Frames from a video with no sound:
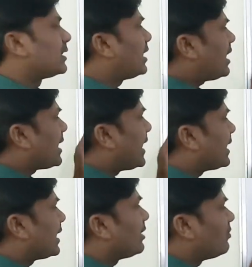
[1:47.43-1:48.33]
That light
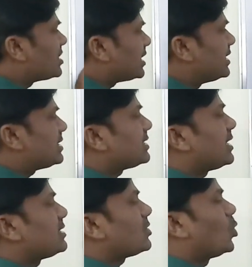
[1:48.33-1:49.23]
ray which
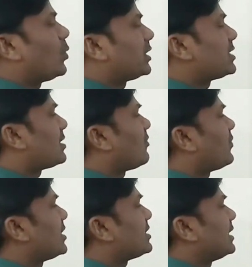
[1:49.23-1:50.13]
incident over the
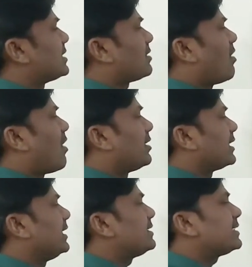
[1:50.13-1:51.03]
surface is called
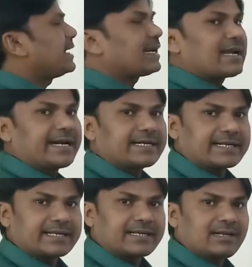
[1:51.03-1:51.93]
incident light
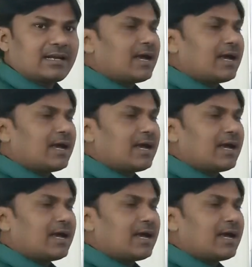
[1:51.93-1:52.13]
ray.